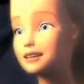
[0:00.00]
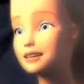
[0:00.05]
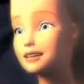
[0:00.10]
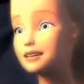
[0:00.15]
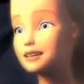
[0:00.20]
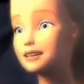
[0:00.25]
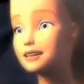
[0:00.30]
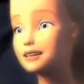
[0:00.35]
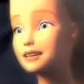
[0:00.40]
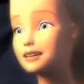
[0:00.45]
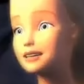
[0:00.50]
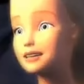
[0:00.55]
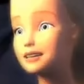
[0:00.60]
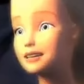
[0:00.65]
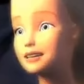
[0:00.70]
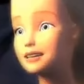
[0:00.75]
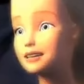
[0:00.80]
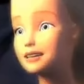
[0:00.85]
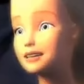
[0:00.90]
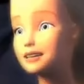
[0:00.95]

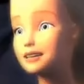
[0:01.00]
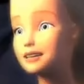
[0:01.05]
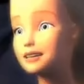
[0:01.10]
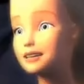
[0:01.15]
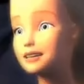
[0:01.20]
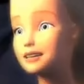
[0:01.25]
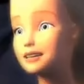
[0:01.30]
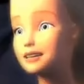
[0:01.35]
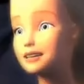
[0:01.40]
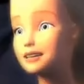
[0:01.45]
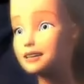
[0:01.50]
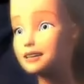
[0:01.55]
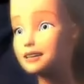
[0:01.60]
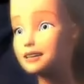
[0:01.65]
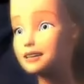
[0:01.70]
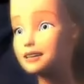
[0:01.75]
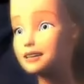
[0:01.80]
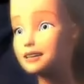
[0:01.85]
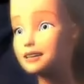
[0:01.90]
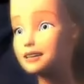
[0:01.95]

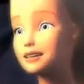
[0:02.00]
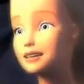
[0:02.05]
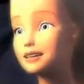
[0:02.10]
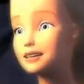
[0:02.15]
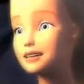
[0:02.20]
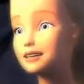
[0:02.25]
[no speech]